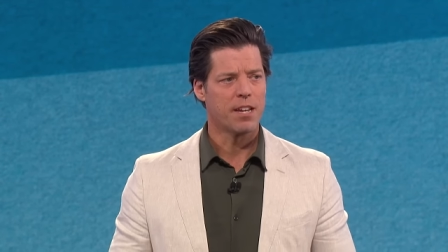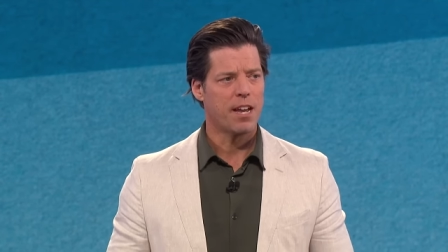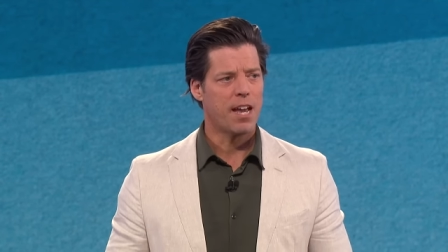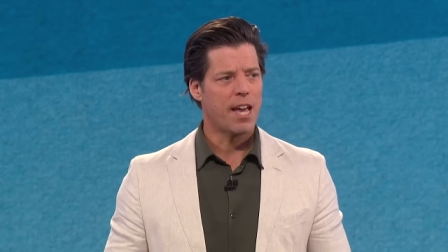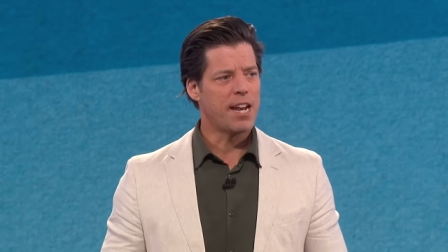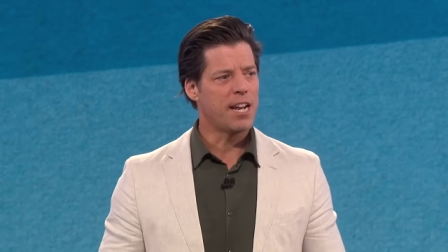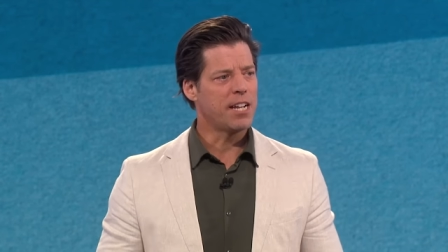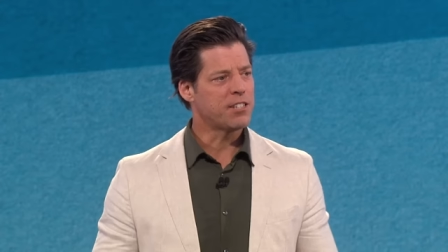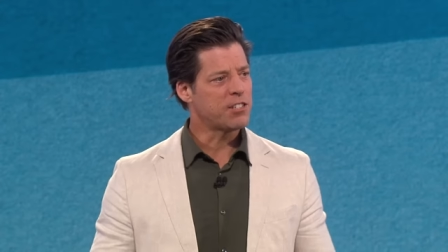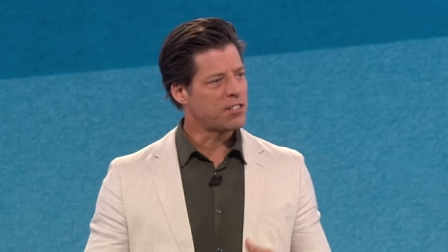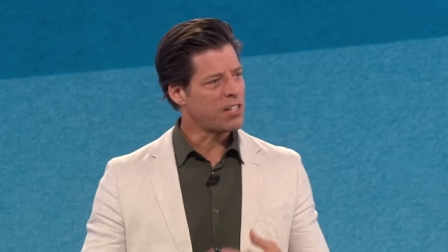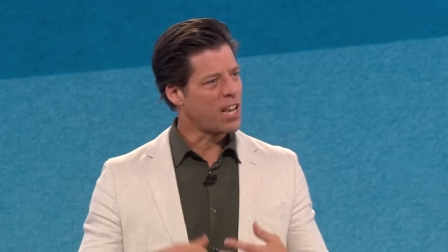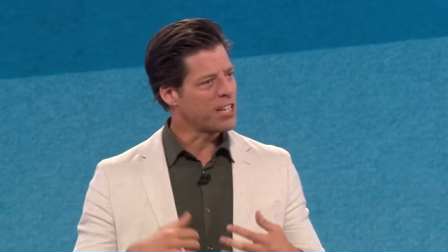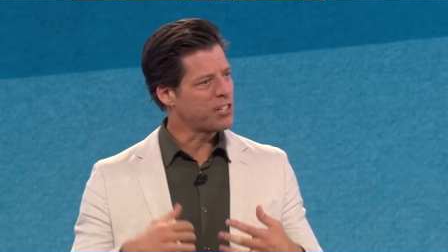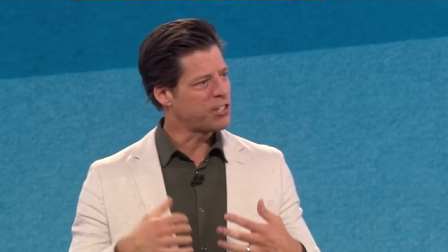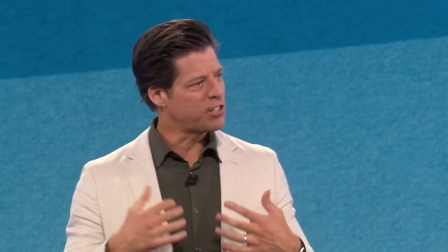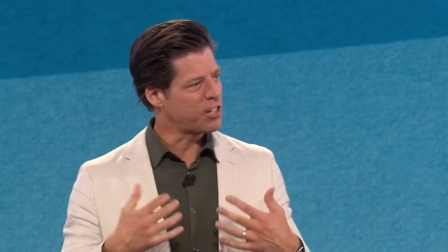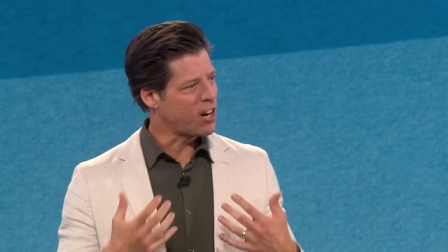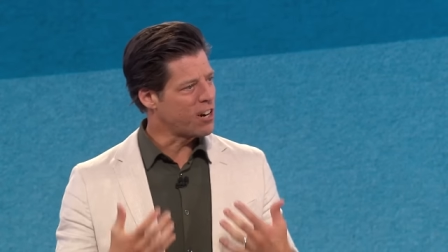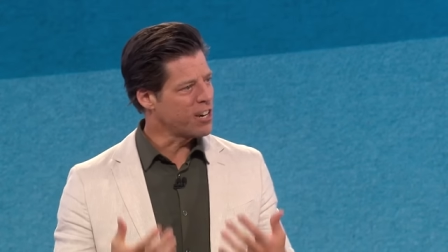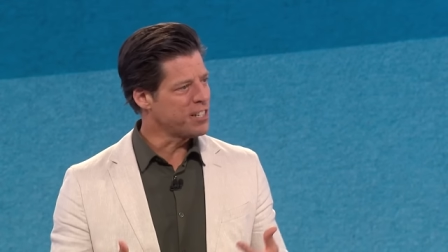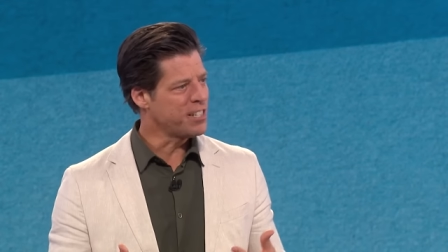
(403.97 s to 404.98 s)
And I
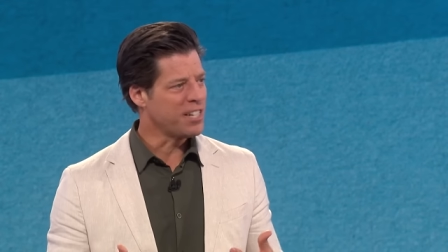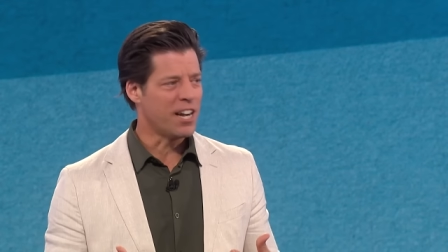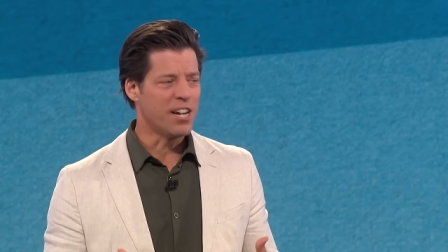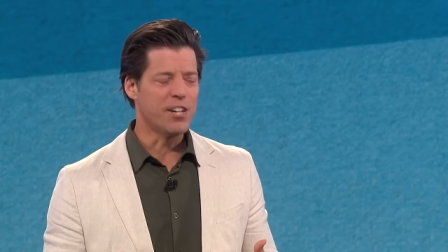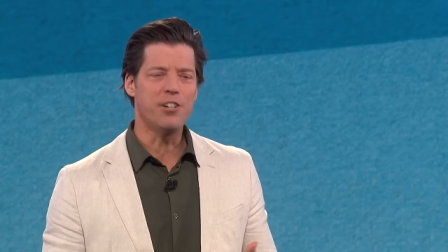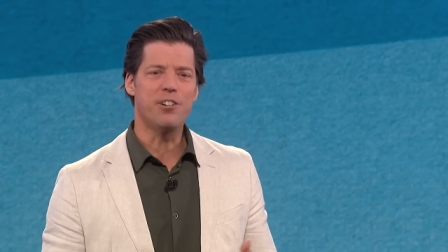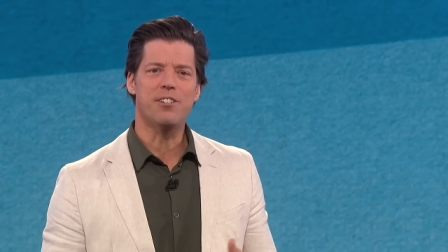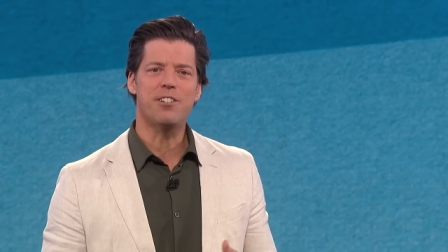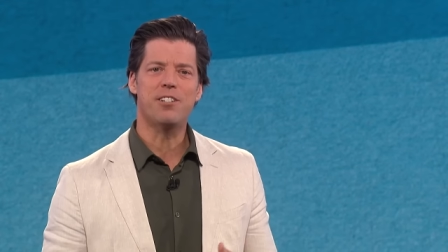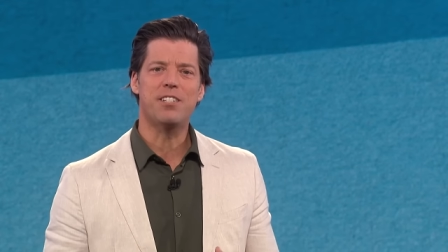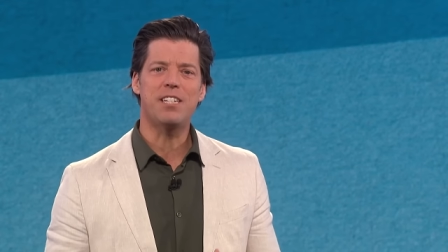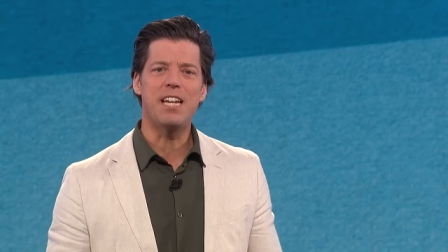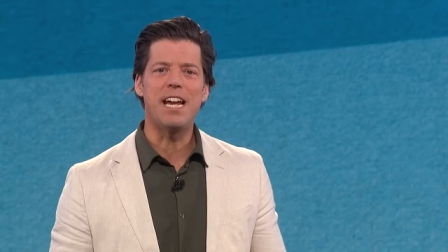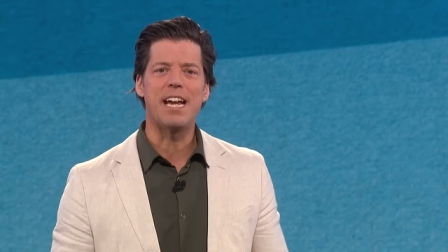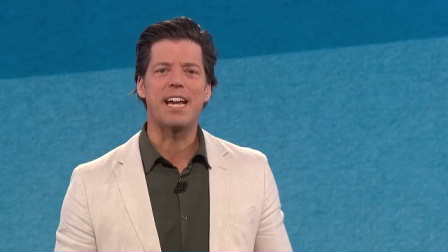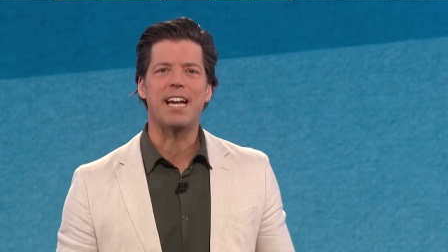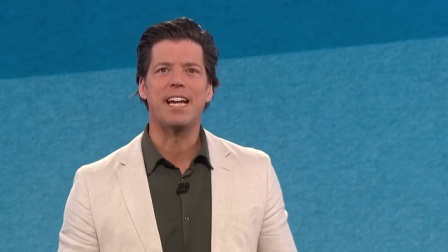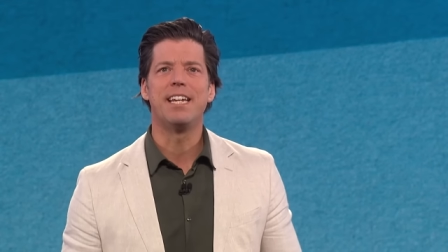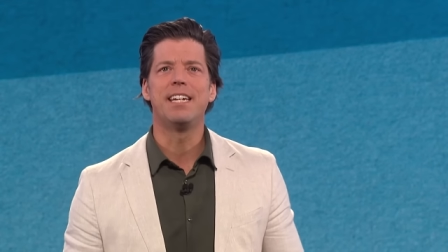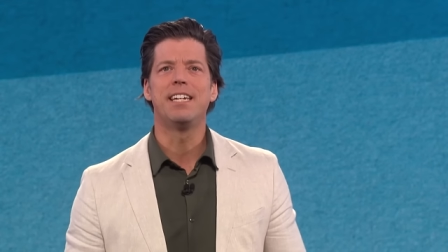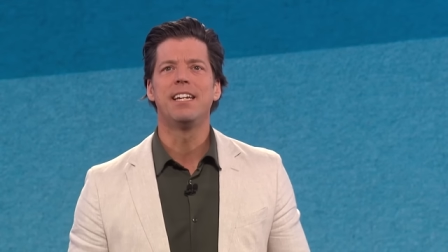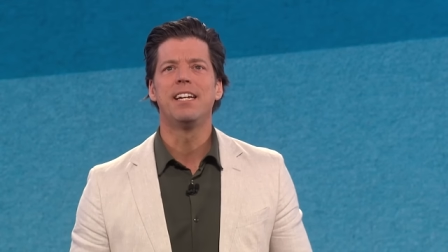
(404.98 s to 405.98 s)
started to
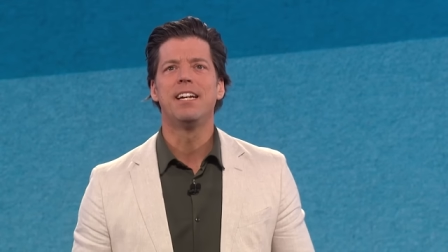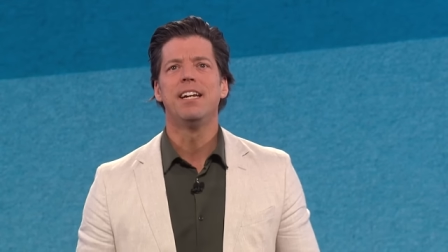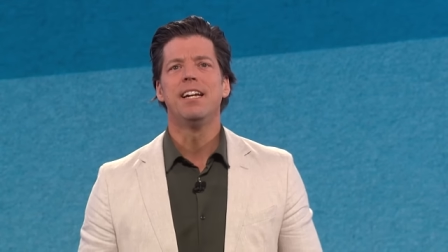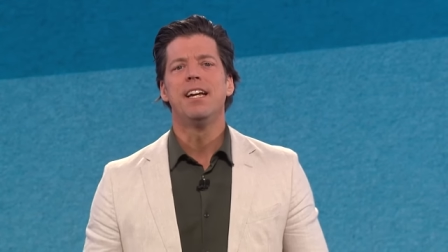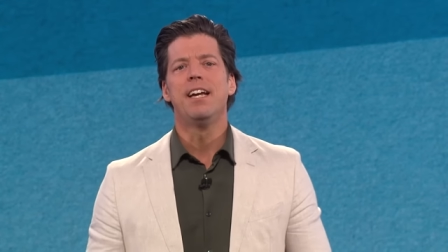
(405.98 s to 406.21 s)
understand